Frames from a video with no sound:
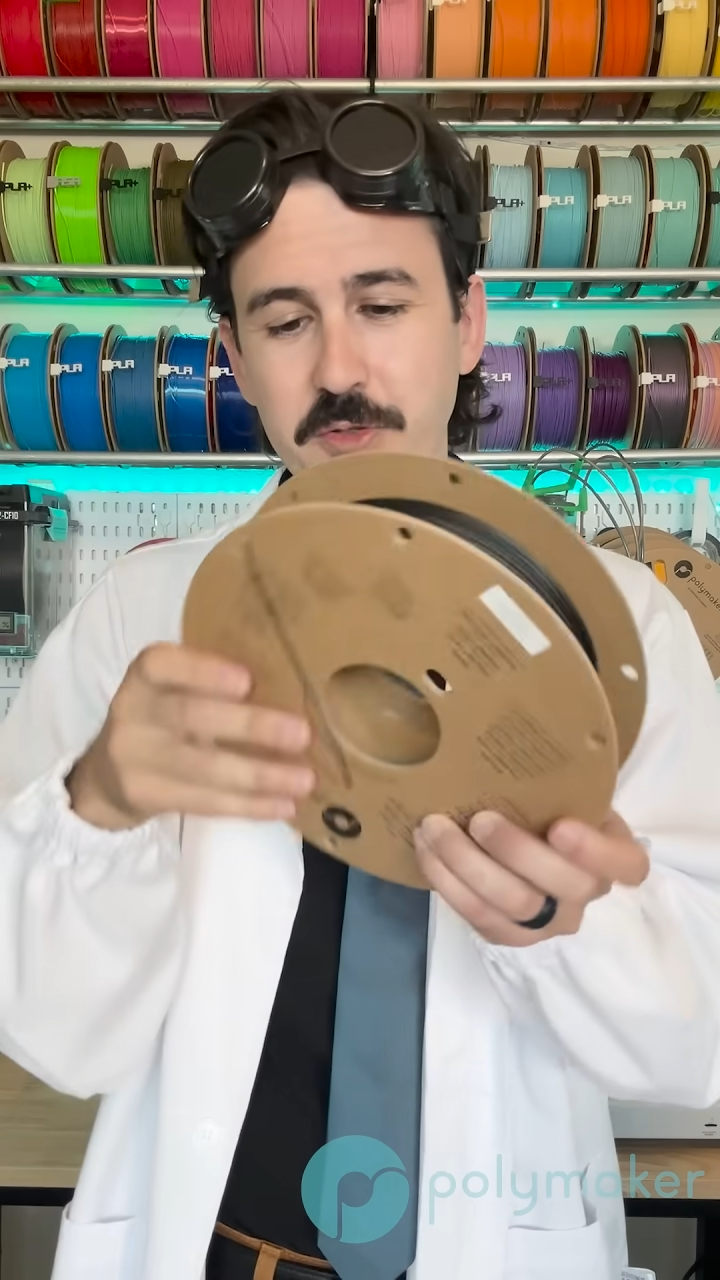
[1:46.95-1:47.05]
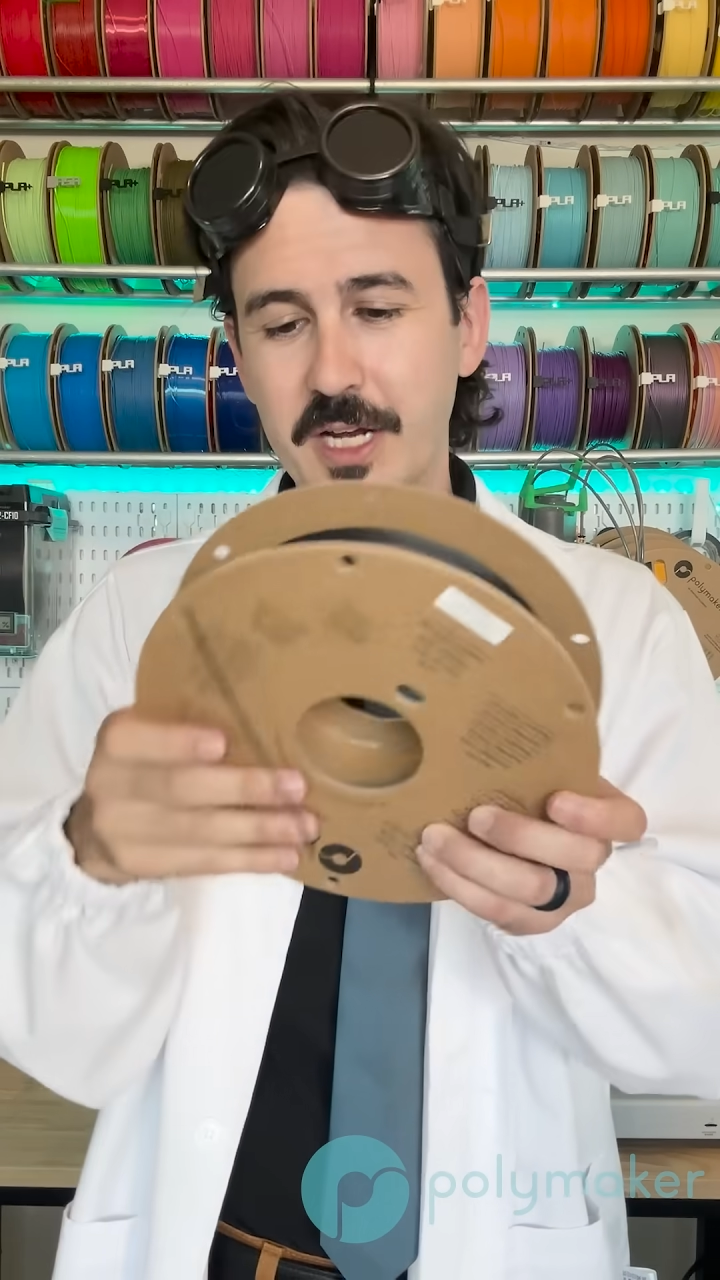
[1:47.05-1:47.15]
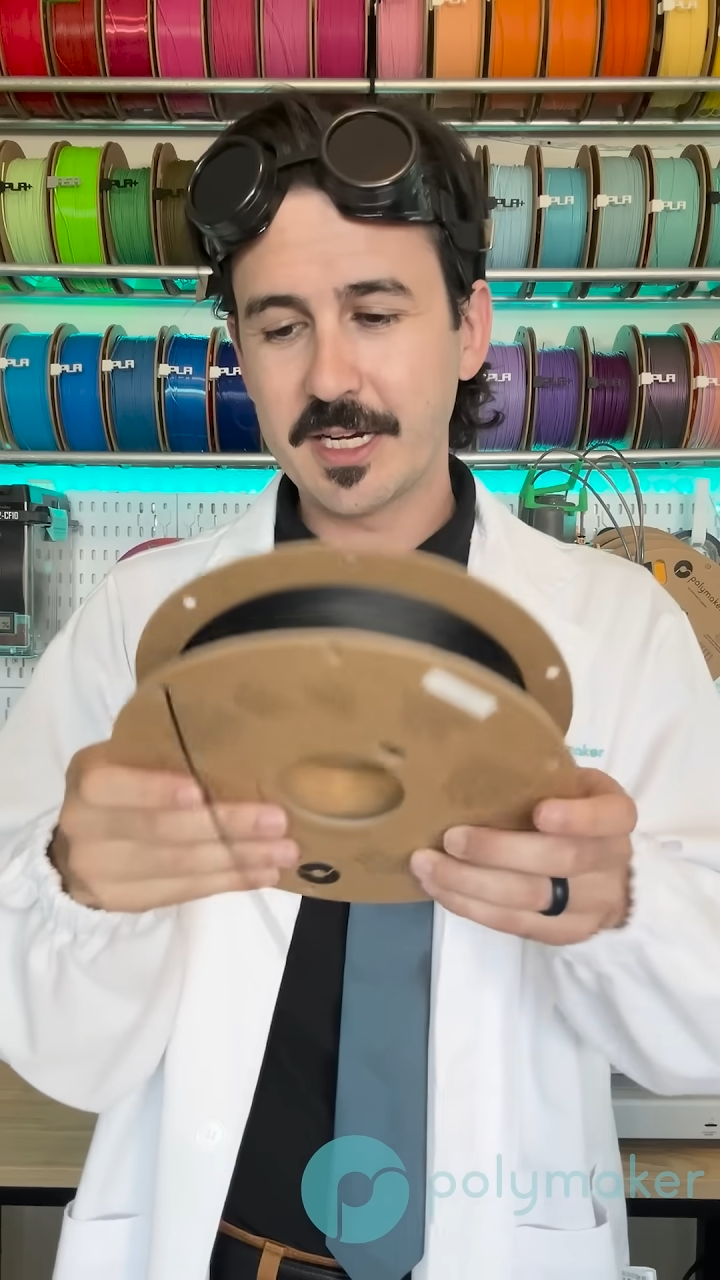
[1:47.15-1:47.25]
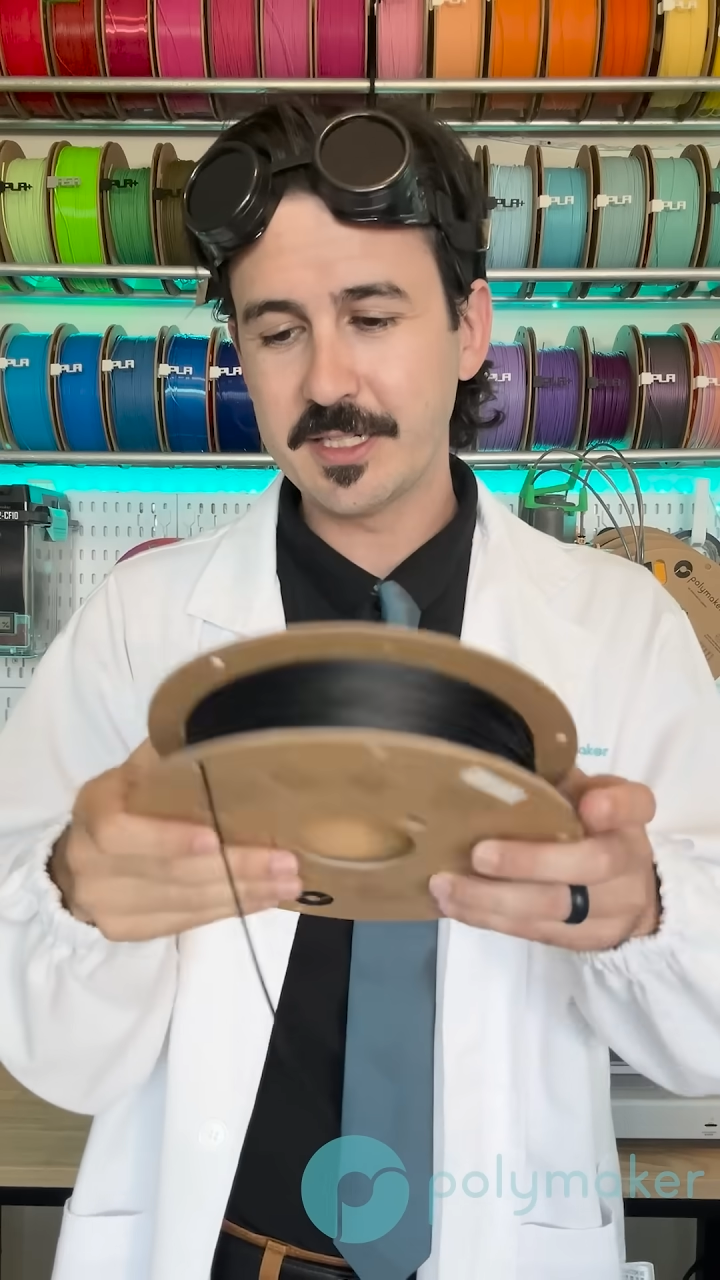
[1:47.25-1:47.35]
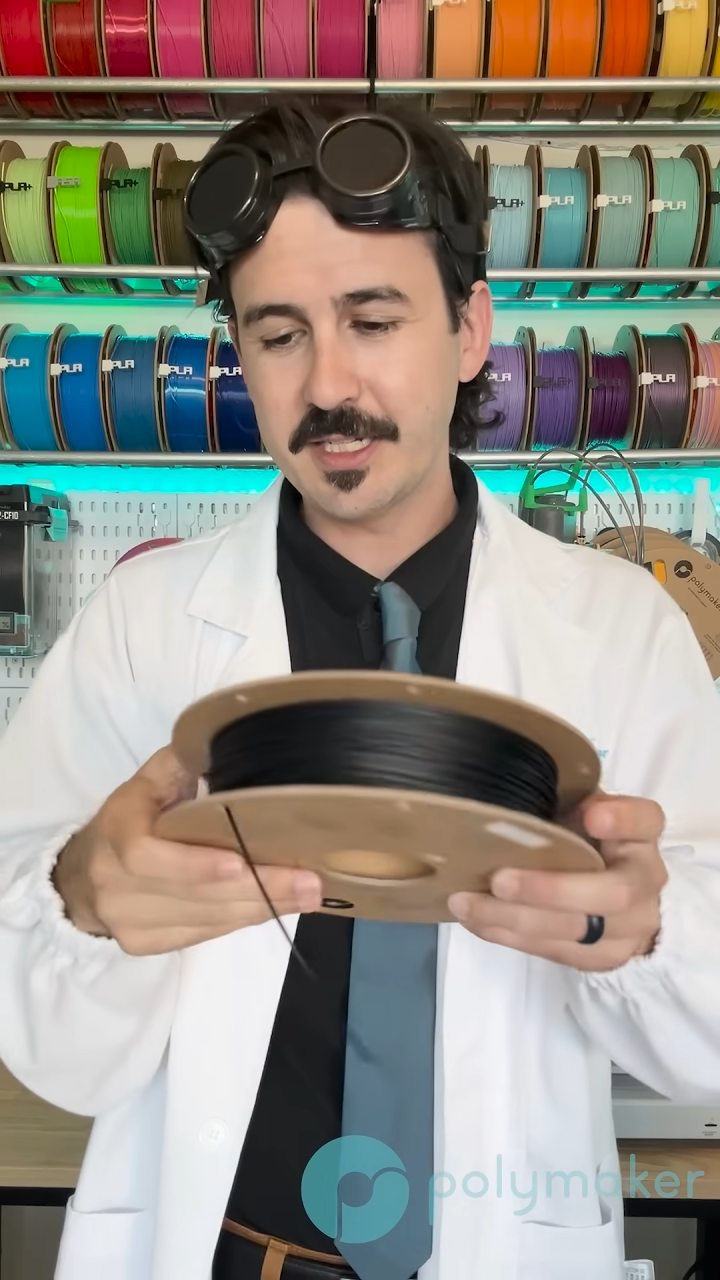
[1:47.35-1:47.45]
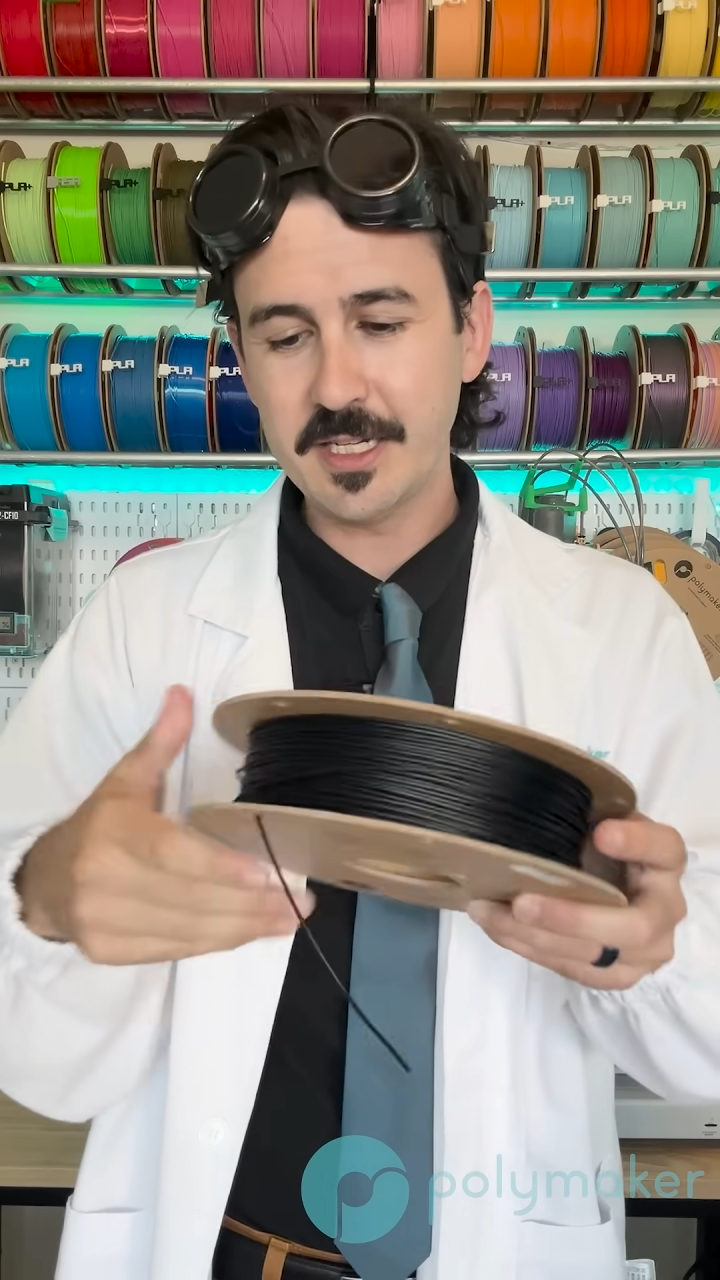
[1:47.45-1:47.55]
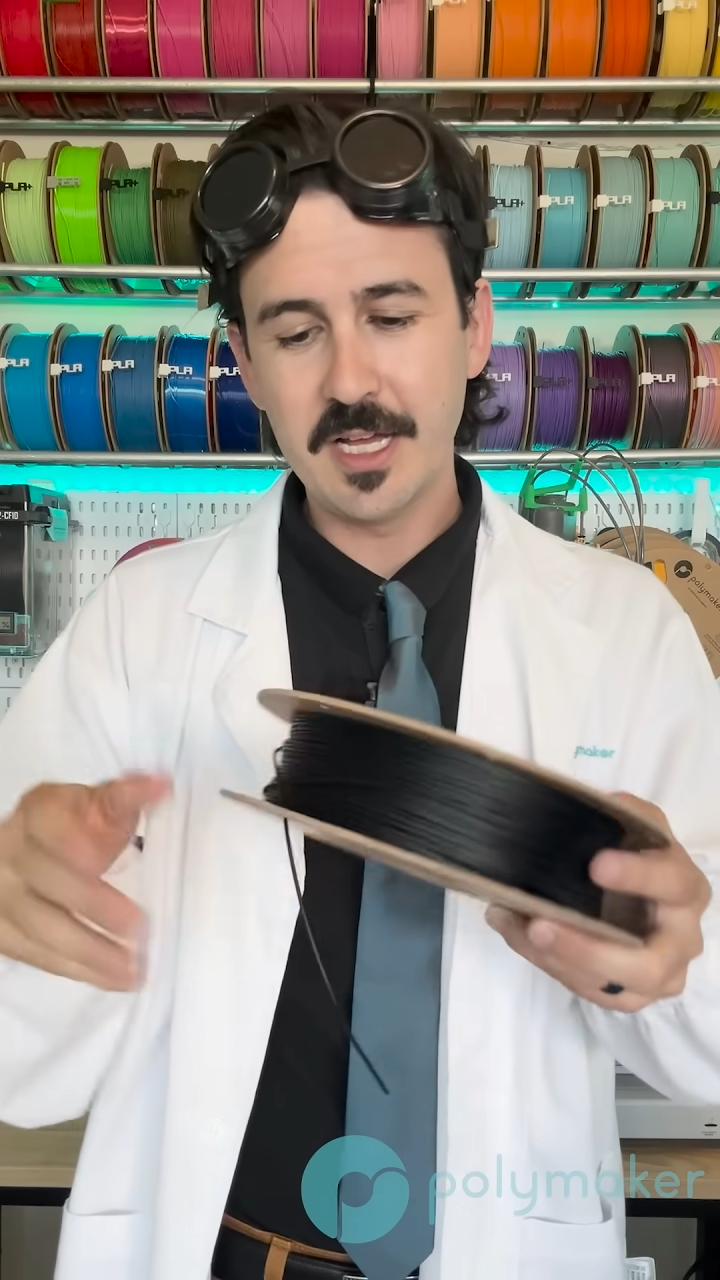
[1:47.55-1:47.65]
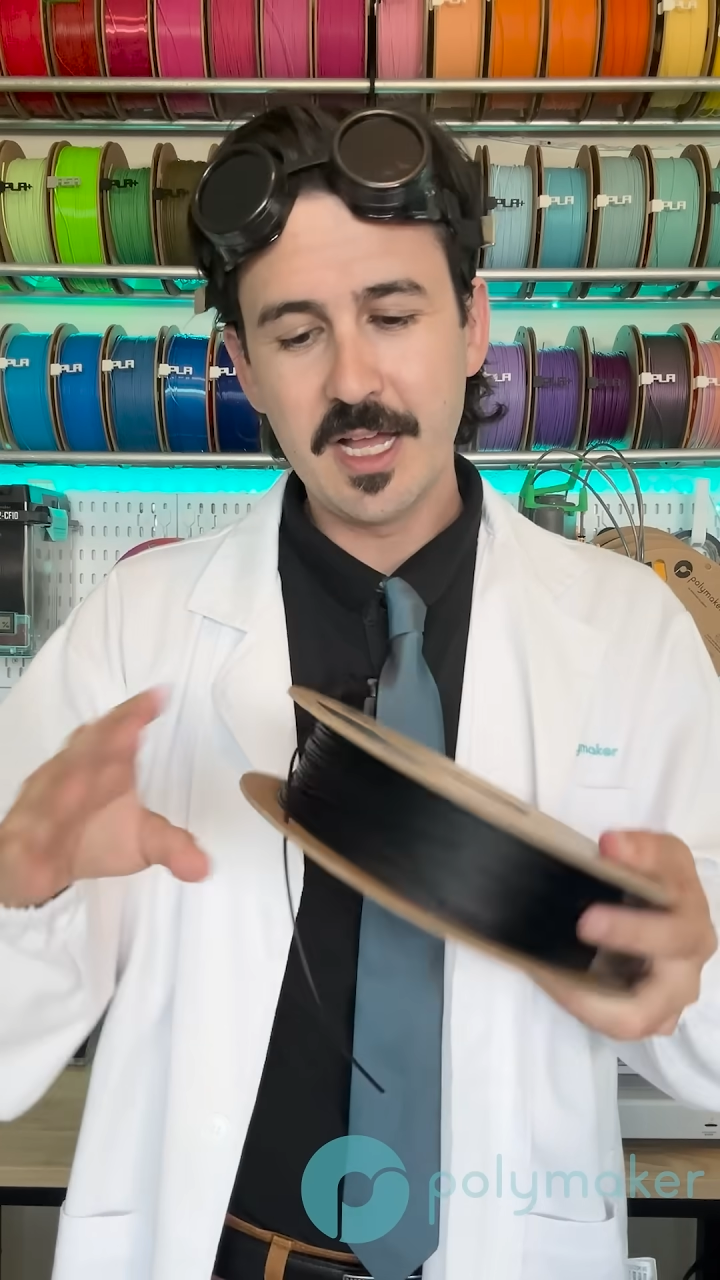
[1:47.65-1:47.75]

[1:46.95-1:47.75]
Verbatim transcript: 90.